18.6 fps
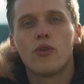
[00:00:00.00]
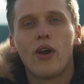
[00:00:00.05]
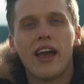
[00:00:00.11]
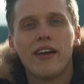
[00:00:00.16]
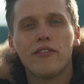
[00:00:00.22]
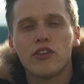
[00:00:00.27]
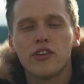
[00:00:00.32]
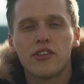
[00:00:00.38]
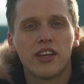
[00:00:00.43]
you
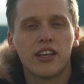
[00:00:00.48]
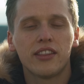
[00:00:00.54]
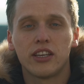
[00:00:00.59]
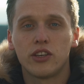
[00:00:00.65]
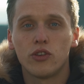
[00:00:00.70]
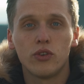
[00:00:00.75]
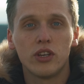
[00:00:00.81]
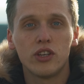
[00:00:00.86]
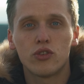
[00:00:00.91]
everything
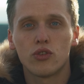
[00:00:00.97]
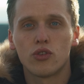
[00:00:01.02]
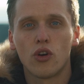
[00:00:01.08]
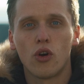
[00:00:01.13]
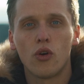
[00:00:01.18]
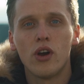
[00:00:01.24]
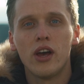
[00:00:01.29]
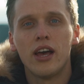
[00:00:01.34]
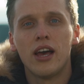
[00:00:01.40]
that you need to
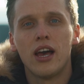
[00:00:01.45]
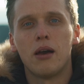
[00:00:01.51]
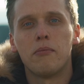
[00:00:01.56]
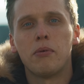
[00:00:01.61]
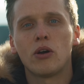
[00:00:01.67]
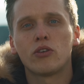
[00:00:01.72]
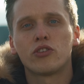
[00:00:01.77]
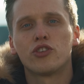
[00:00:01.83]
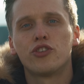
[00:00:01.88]
know
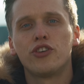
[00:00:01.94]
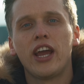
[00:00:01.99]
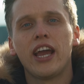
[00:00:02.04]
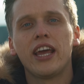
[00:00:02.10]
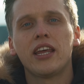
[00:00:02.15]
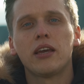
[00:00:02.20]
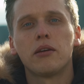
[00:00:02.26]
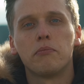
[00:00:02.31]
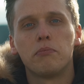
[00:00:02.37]
about
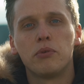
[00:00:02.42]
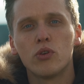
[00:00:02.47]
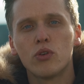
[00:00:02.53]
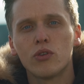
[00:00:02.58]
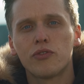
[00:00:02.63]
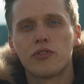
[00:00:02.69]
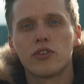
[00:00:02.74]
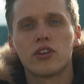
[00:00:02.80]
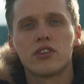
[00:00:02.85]
creating
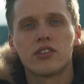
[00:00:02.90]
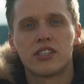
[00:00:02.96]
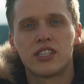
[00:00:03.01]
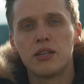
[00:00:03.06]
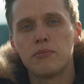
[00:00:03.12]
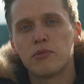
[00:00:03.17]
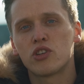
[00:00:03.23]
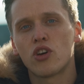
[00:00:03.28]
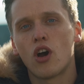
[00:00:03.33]
beautiful
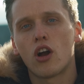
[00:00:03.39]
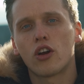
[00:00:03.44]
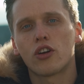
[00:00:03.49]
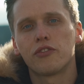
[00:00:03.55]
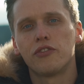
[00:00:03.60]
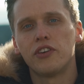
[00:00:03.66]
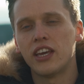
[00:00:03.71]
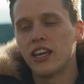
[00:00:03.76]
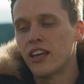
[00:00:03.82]

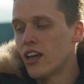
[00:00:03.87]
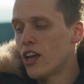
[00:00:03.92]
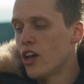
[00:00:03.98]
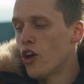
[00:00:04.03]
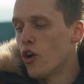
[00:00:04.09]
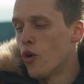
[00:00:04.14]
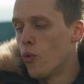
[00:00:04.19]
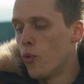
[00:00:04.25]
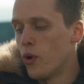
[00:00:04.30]
cinematography
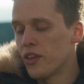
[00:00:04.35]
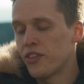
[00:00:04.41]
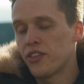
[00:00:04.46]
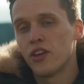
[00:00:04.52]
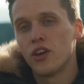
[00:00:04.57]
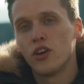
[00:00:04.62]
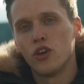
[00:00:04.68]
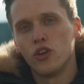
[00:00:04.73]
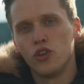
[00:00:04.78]

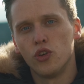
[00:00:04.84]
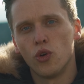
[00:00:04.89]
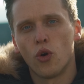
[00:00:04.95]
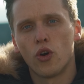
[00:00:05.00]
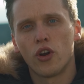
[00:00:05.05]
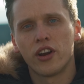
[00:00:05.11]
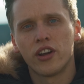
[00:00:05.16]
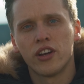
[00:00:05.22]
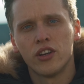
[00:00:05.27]
with
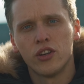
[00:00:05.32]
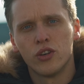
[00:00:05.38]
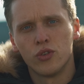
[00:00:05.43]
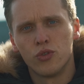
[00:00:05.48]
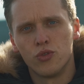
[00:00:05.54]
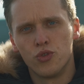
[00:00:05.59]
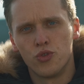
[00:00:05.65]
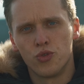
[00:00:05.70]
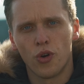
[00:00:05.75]
your
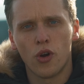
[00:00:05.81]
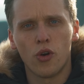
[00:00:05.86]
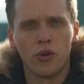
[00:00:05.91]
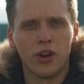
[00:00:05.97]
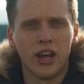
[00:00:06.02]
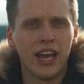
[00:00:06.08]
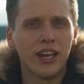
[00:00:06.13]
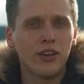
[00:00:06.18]
drone.